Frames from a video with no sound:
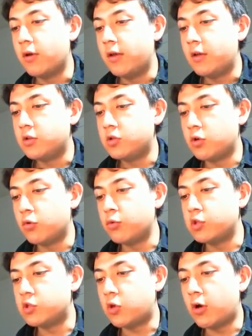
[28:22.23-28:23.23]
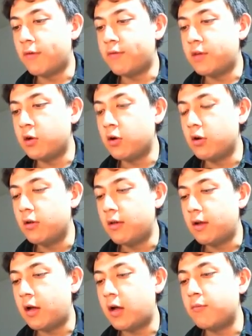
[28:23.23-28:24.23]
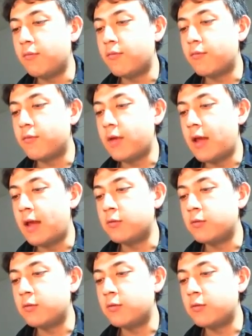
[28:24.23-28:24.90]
So we start off here, and